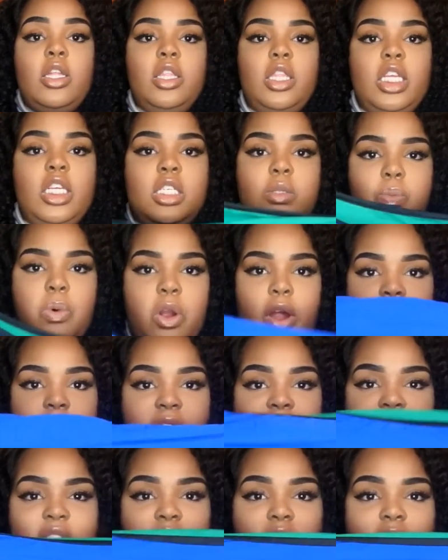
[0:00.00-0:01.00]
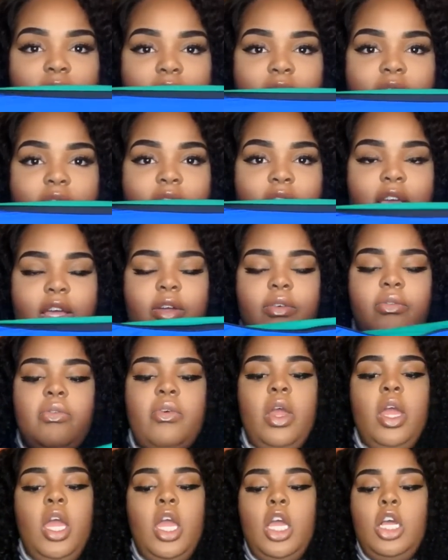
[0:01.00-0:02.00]
this part has a lot of give.
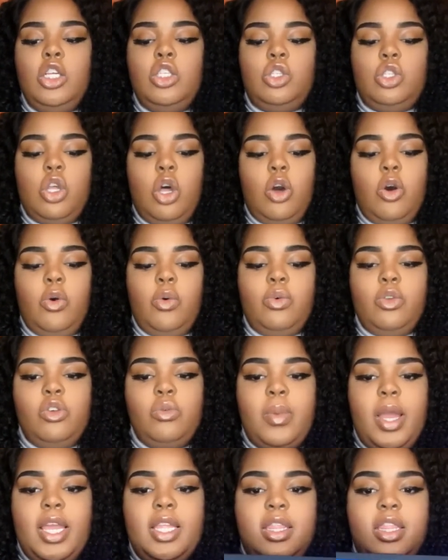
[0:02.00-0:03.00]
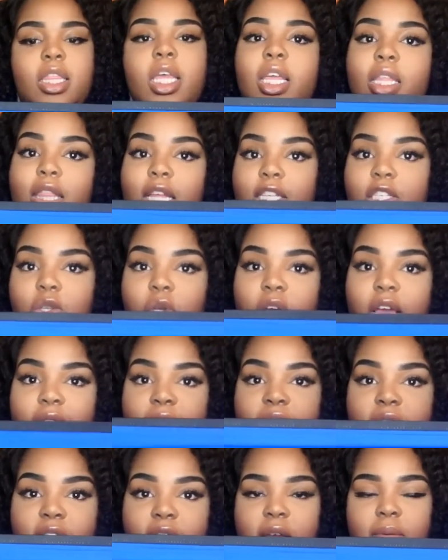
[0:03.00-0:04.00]
So you might think that you
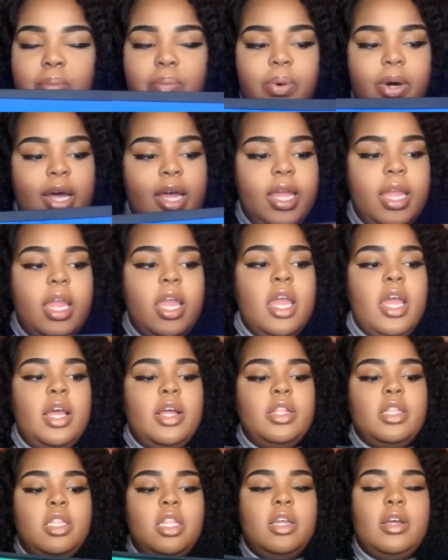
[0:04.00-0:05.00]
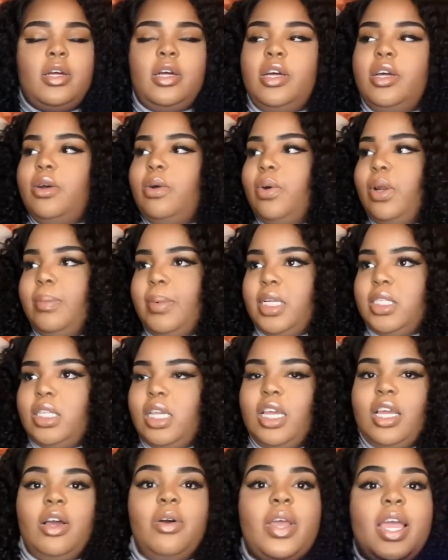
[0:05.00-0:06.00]
can't fit it, but what am I
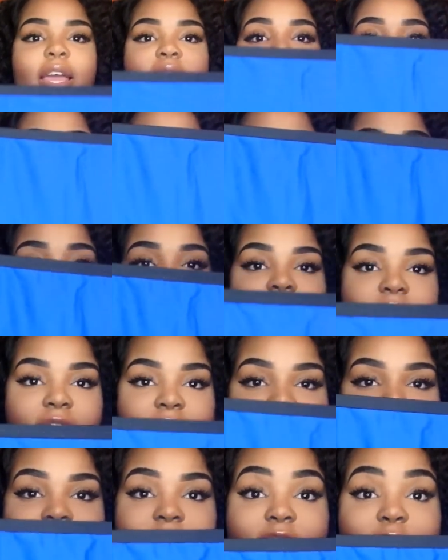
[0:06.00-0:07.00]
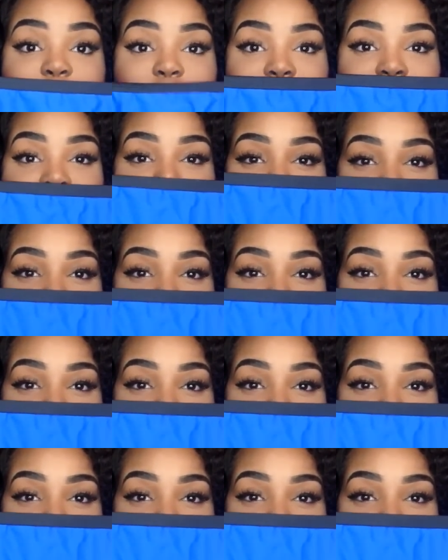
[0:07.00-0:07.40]
saying? Okay, it's kind of a little bit